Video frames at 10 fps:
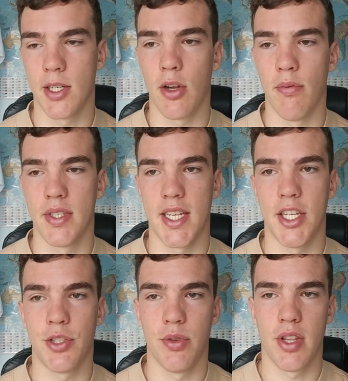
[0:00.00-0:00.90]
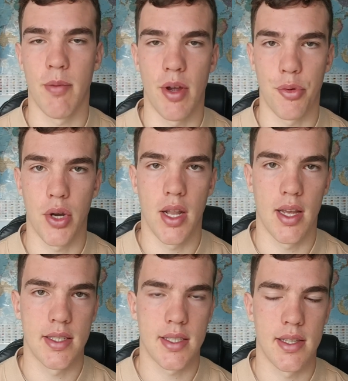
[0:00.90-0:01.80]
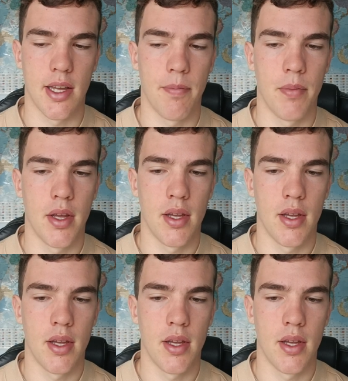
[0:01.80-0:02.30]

the conversation with him. I realized that